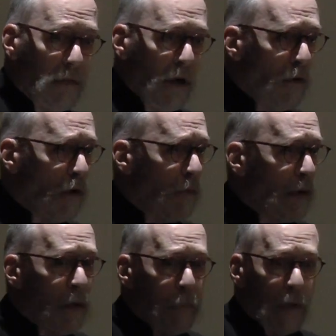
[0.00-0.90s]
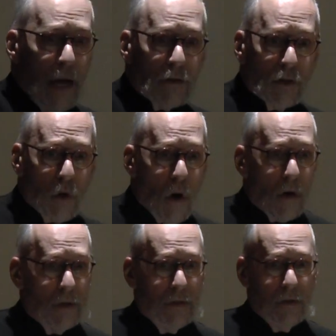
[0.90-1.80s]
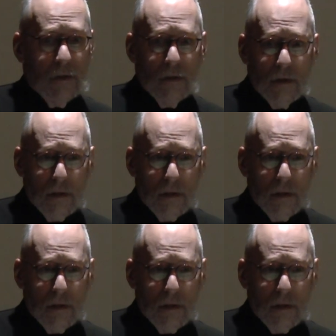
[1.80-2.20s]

they were ready to pull out swords.